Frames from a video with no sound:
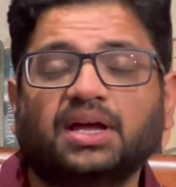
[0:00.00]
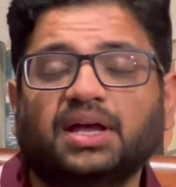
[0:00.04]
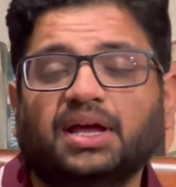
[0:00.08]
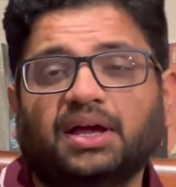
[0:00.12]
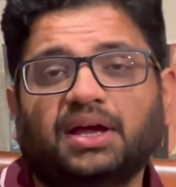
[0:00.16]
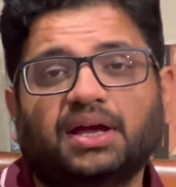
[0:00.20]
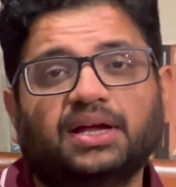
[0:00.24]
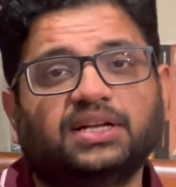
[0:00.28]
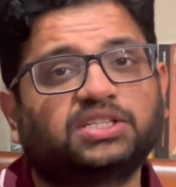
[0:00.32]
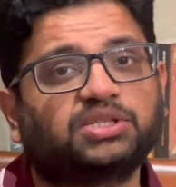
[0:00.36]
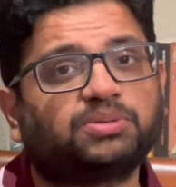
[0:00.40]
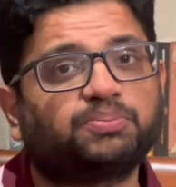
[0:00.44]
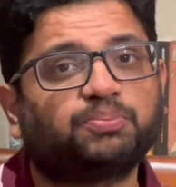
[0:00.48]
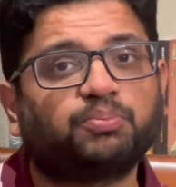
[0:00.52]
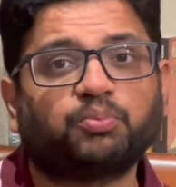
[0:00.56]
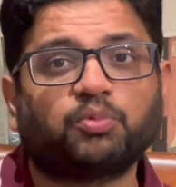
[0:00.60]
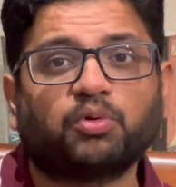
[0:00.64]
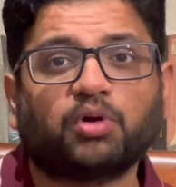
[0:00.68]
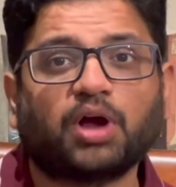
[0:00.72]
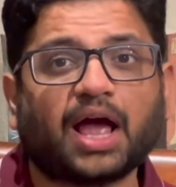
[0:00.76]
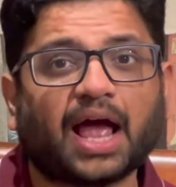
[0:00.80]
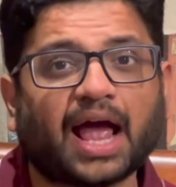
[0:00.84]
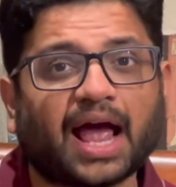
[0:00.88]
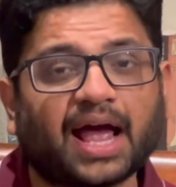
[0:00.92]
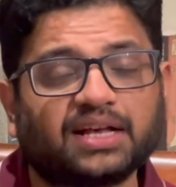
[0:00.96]
It's
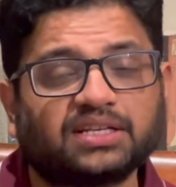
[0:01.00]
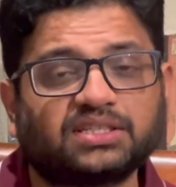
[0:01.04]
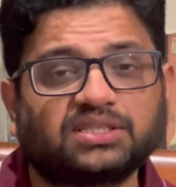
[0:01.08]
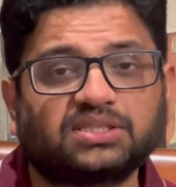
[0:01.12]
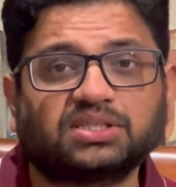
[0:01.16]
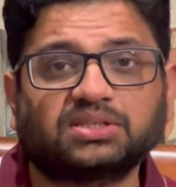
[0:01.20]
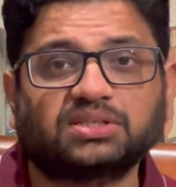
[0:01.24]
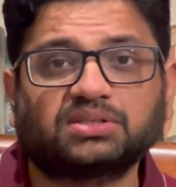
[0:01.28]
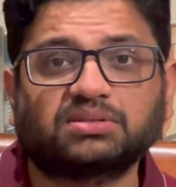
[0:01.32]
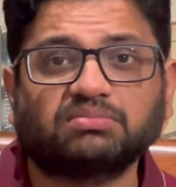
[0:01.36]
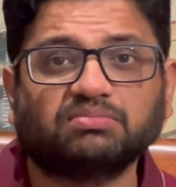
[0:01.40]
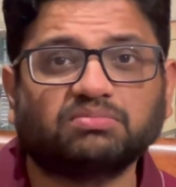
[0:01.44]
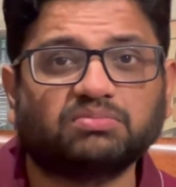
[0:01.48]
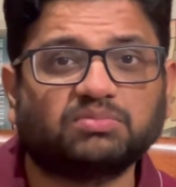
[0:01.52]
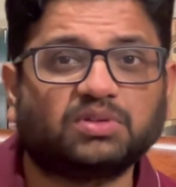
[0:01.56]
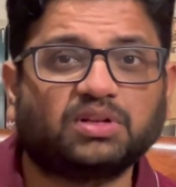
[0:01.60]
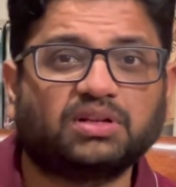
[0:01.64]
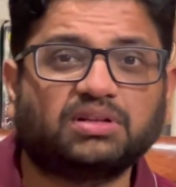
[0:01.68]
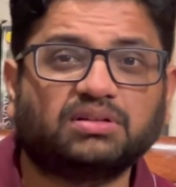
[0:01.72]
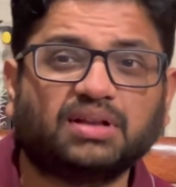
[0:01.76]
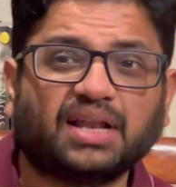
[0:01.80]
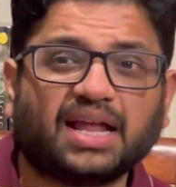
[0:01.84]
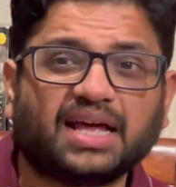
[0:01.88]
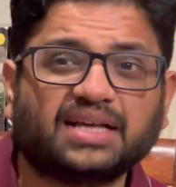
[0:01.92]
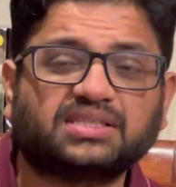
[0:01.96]
as
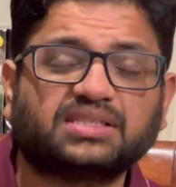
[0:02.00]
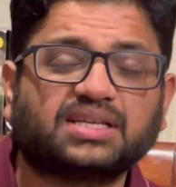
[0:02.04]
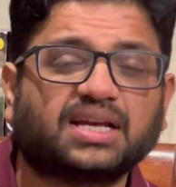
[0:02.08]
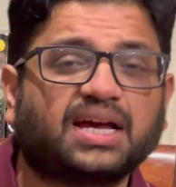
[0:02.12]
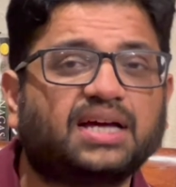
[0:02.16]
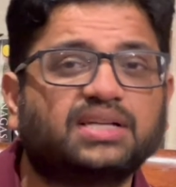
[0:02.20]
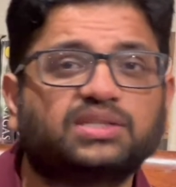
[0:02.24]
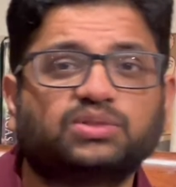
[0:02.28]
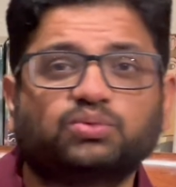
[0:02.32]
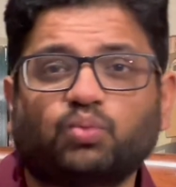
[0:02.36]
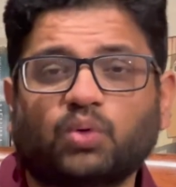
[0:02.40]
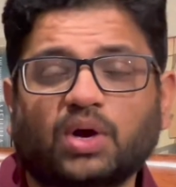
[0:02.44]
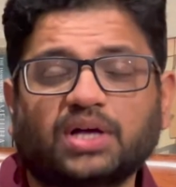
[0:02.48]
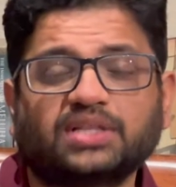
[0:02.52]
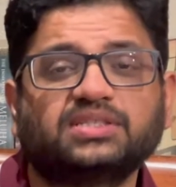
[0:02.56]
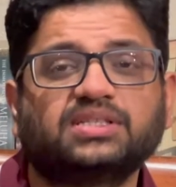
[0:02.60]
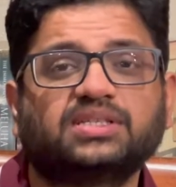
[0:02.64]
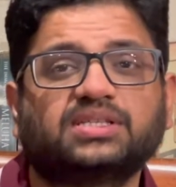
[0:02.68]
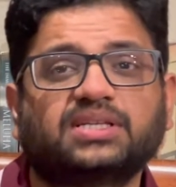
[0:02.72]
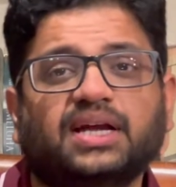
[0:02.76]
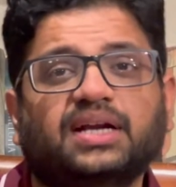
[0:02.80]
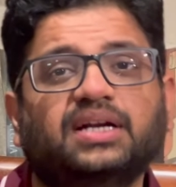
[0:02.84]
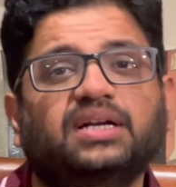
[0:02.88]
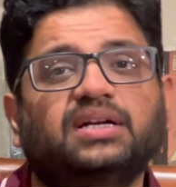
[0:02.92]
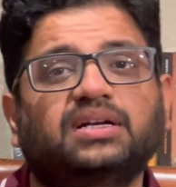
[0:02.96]
less as 1
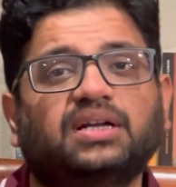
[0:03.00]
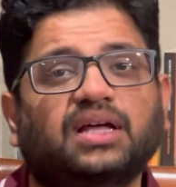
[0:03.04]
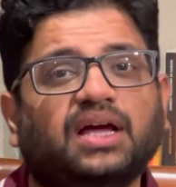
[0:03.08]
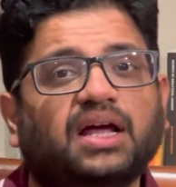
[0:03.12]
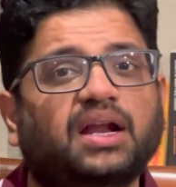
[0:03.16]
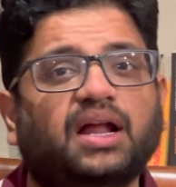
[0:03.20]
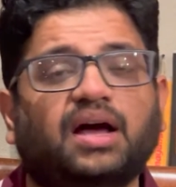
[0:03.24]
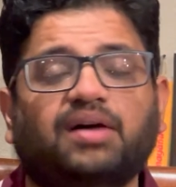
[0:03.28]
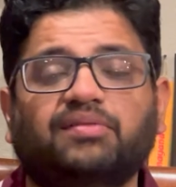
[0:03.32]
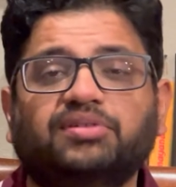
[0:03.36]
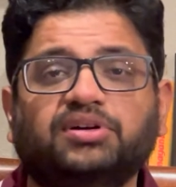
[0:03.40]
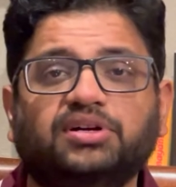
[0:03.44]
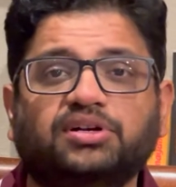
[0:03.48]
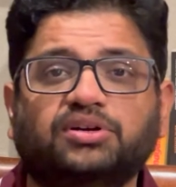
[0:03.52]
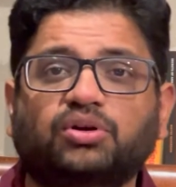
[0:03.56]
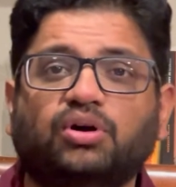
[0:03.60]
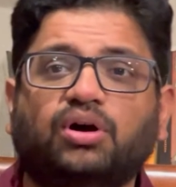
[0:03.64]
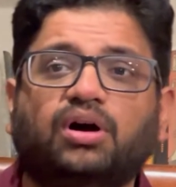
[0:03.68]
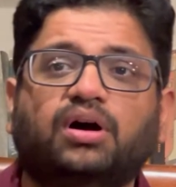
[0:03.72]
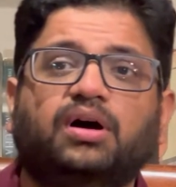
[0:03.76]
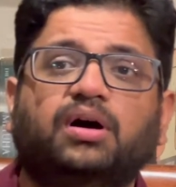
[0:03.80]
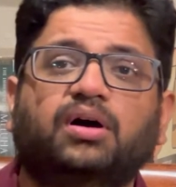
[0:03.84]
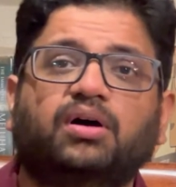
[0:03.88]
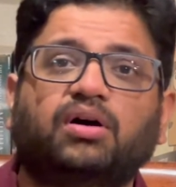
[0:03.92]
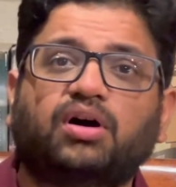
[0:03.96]
cent an hour
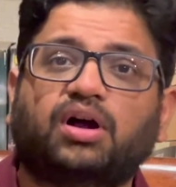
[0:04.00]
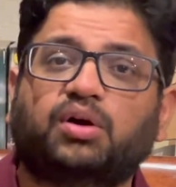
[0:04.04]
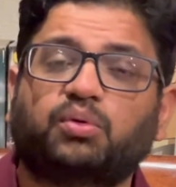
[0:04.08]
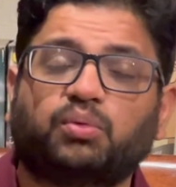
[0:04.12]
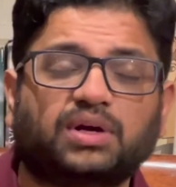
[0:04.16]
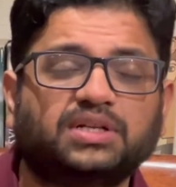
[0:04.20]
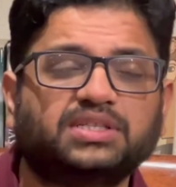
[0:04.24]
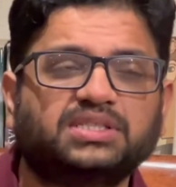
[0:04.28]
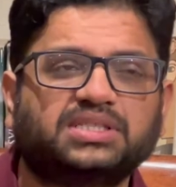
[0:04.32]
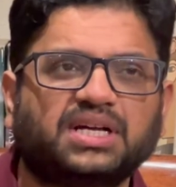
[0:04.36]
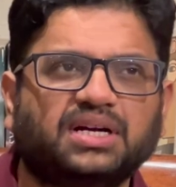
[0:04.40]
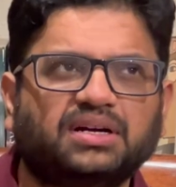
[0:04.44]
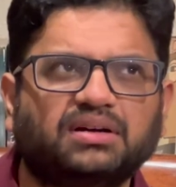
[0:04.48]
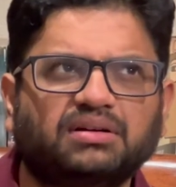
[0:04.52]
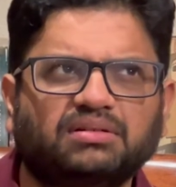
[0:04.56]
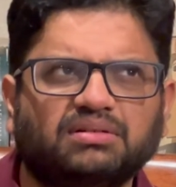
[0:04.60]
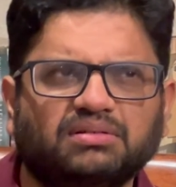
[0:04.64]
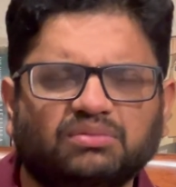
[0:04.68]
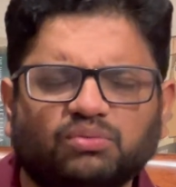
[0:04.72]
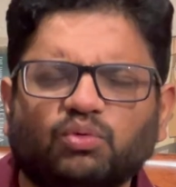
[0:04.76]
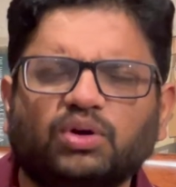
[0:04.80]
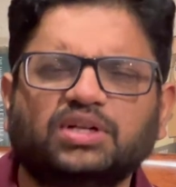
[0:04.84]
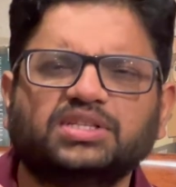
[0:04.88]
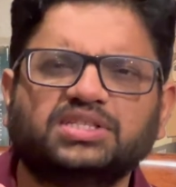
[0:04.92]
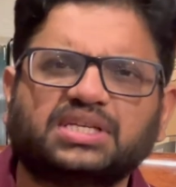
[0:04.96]
or 1
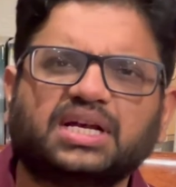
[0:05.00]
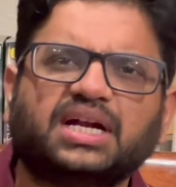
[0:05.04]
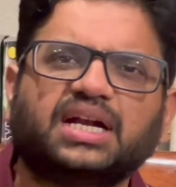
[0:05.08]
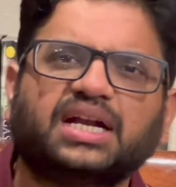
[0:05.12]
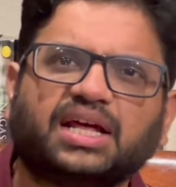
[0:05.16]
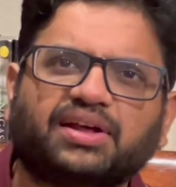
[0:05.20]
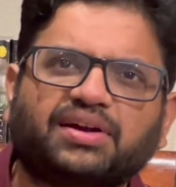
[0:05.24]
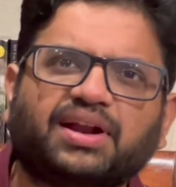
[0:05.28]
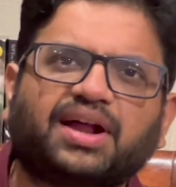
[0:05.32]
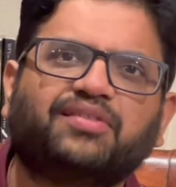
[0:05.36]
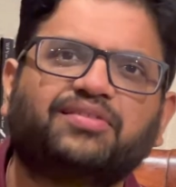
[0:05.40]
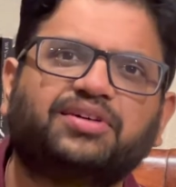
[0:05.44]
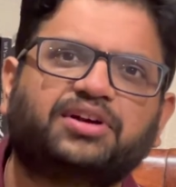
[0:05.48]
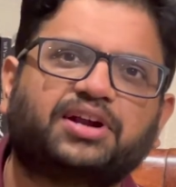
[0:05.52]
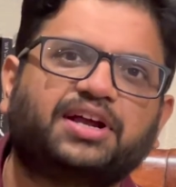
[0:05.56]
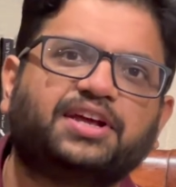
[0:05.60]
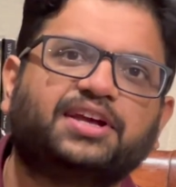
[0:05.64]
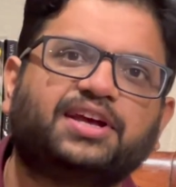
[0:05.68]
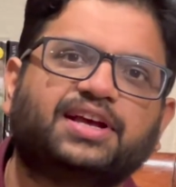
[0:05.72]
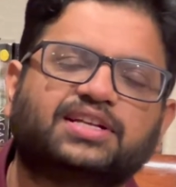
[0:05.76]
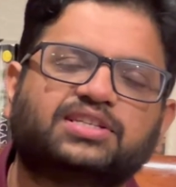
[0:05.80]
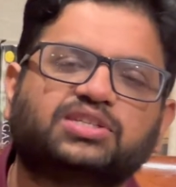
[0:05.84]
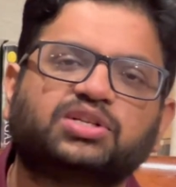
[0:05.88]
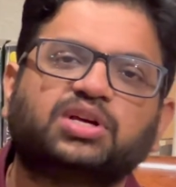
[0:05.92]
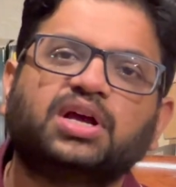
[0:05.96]
cent an hour, I
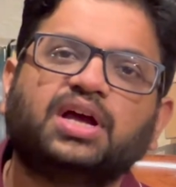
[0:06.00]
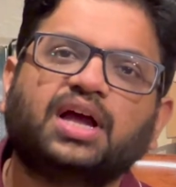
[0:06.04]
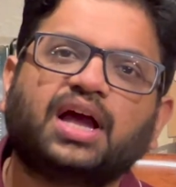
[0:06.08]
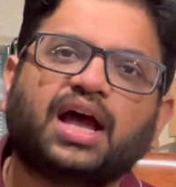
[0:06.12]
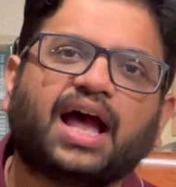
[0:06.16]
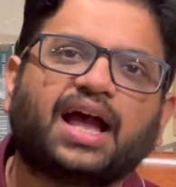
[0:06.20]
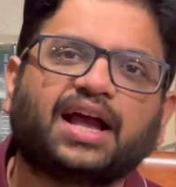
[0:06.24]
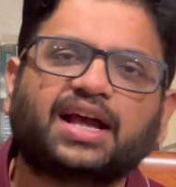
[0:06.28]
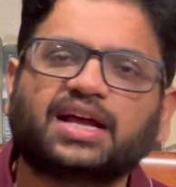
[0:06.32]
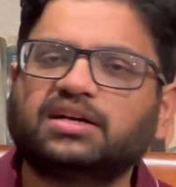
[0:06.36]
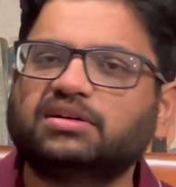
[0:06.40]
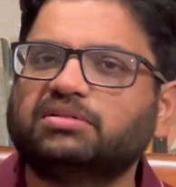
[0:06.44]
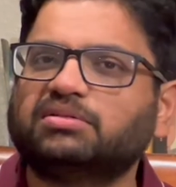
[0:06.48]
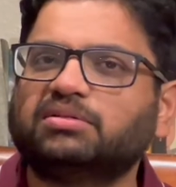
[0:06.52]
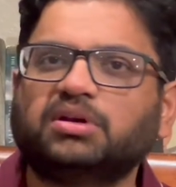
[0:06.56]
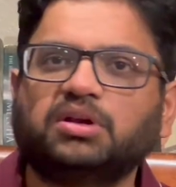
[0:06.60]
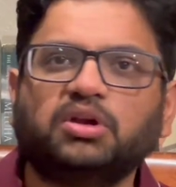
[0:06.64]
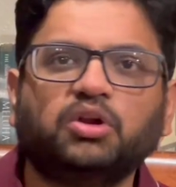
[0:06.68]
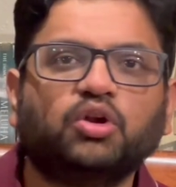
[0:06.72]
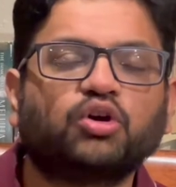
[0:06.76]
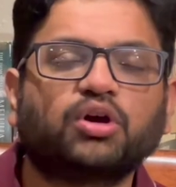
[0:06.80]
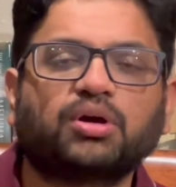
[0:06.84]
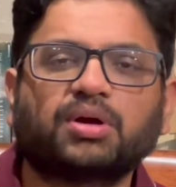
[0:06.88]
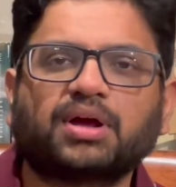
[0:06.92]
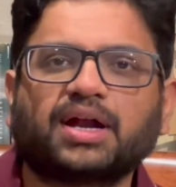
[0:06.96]
guess. I can
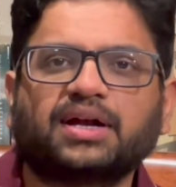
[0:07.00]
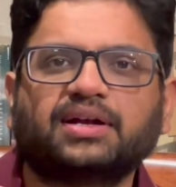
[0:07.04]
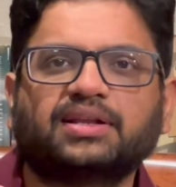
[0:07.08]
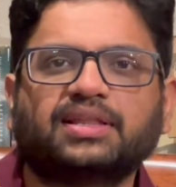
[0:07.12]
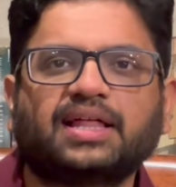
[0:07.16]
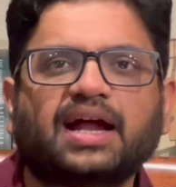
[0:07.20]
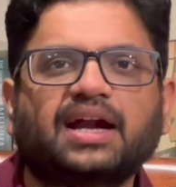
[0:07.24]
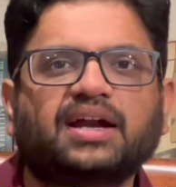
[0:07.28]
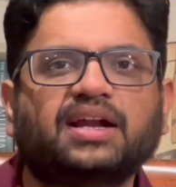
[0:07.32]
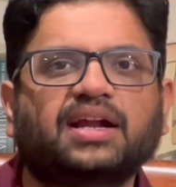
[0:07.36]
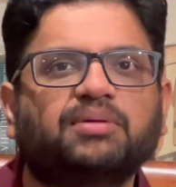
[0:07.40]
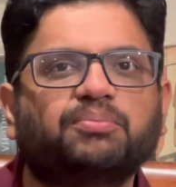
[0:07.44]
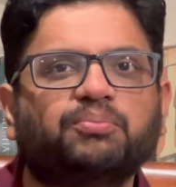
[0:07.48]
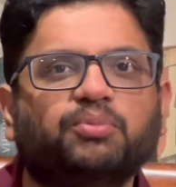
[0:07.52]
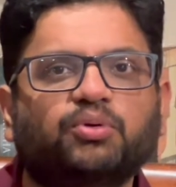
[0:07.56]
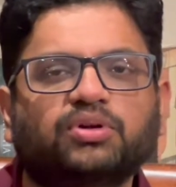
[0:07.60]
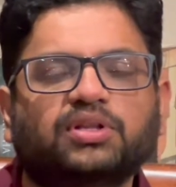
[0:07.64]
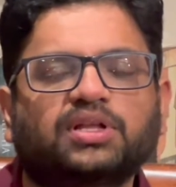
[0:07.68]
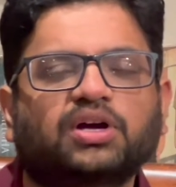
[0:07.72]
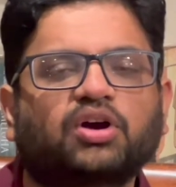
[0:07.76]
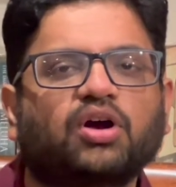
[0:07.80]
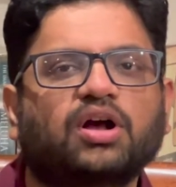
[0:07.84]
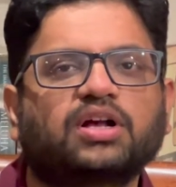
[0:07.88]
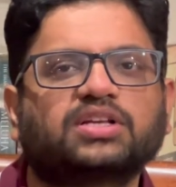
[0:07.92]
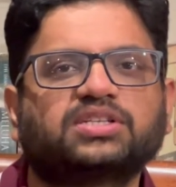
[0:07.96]
look at that and put the
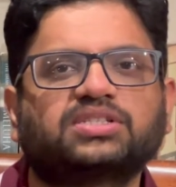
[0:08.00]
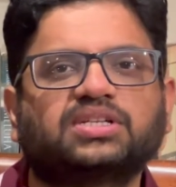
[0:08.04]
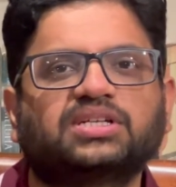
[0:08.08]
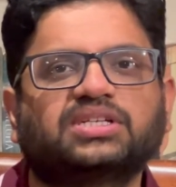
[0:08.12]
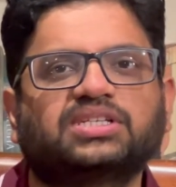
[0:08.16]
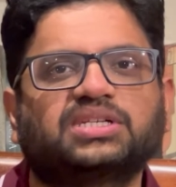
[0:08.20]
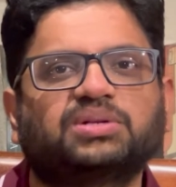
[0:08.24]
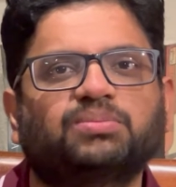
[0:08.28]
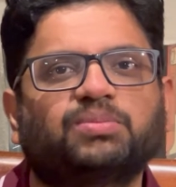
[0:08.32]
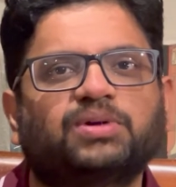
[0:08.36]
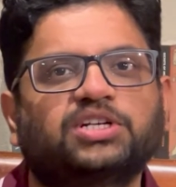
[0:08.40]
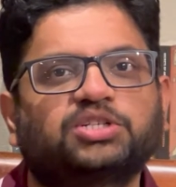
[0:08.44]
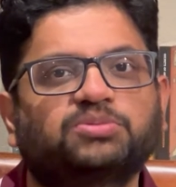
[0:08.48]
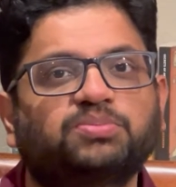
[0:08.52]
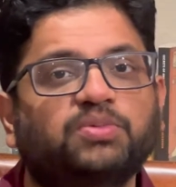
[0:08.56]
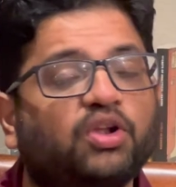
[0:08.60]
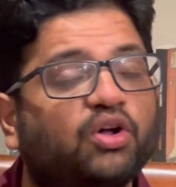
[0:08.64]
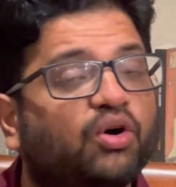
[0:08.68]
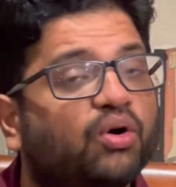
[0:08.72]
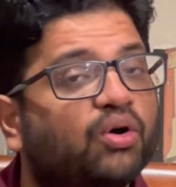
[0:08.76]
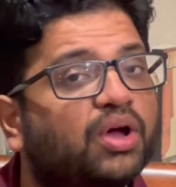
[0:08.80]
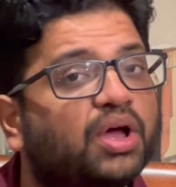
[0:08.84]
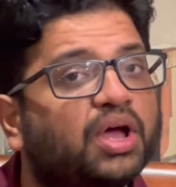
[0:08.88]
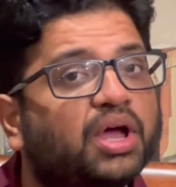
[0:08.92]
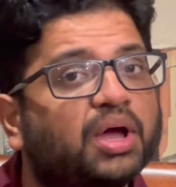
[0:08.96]
cost estimates below.